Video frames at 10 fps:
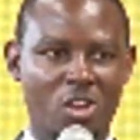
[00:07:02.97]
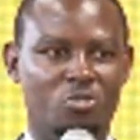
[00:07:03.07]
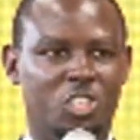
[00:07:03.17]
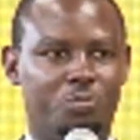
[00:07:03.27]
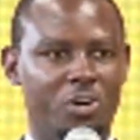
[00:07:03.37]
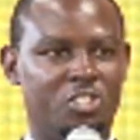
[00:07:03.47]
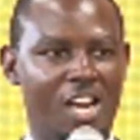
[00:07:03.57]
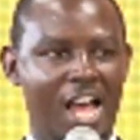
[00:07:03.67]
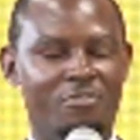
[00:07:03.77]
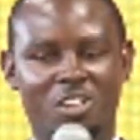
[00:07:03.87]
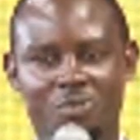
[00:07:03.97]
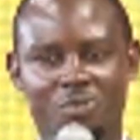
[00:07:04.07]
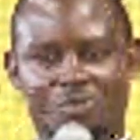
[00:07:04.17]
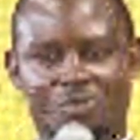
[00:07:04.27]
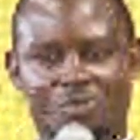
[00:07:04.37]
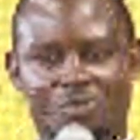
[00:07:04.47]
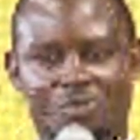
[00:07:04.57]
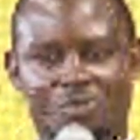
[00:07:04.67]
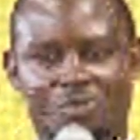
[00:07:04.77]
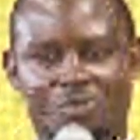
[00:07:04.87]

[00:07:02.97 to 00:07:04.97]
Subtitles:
To express love in business.